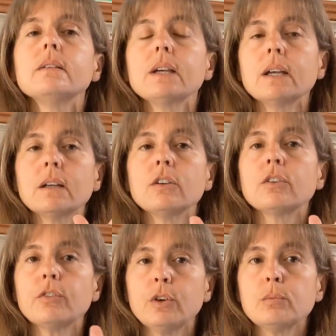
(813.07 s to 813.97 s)
to get
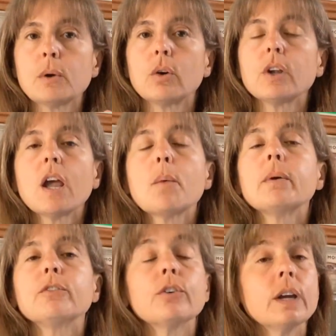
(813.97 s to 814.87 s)
into food mode.
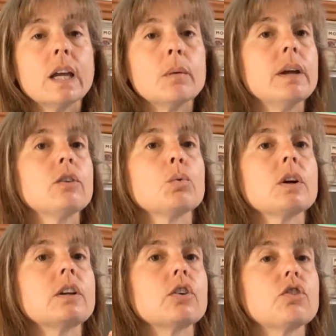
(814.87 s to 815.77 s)
But for him, it's
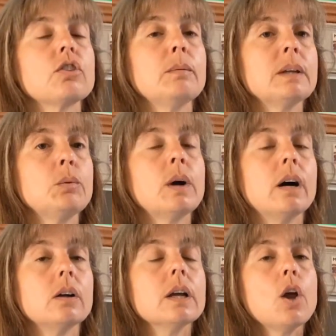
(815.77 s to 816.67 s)
worked extremely
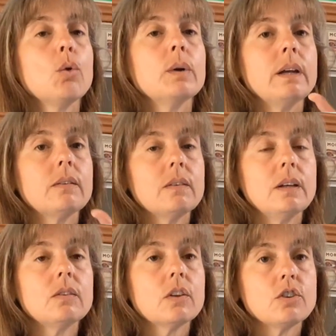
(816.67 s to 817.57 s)
well. When he
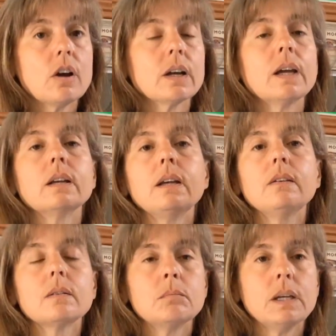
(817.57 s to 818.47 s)
sees the target,
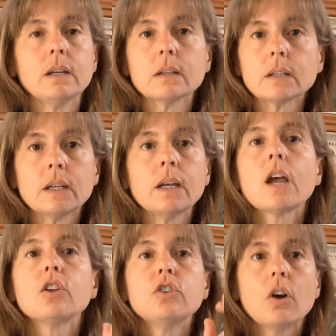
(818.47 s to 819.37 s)
he's
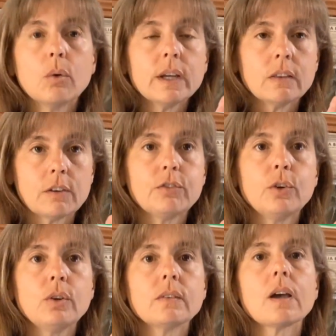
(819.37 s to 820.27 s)
immediately knowing that
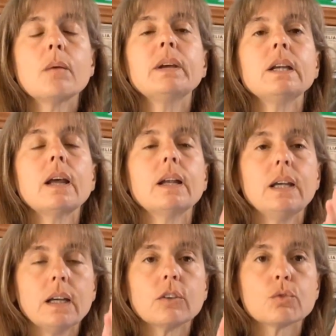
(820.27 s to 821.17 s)
food is coming and
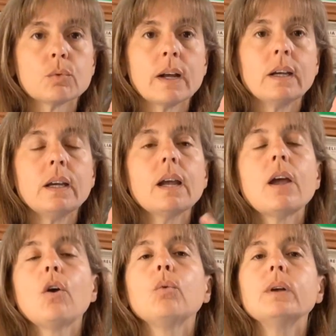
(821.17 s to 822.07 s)
he gets ready.
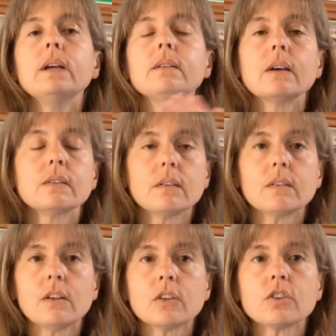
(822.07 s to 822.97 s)
When he doesn't
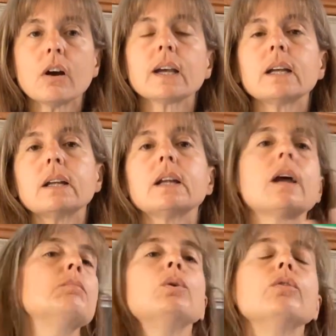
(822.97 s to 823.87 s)
see the target and
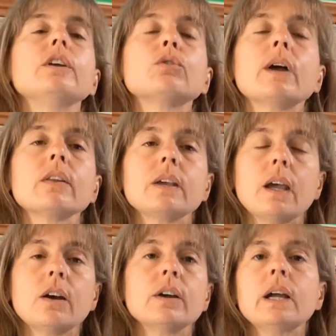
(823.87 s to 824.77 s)
I'm moving around
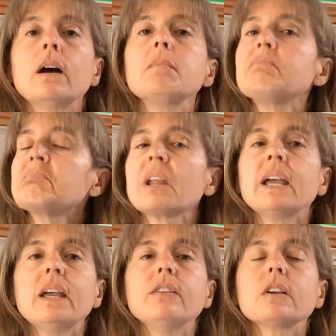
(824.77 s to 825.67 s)
the area,
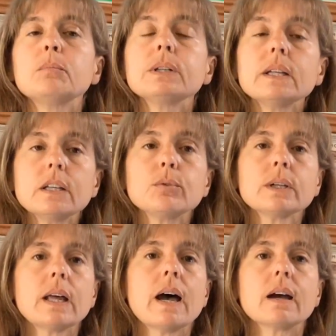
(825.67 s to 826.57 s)
he's completely
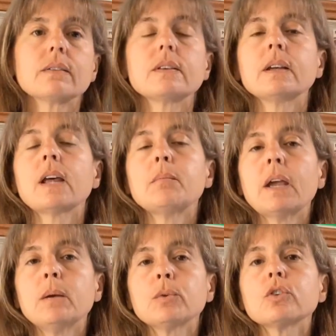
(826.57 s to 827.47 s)
relaxed and I'm
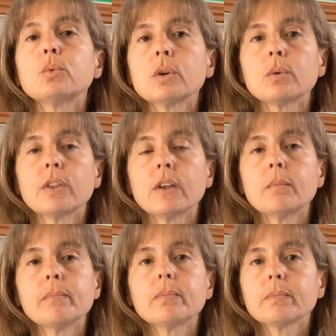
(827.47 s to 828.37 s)
able to work with
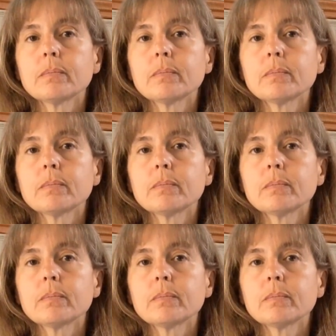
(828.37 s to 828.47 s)
him.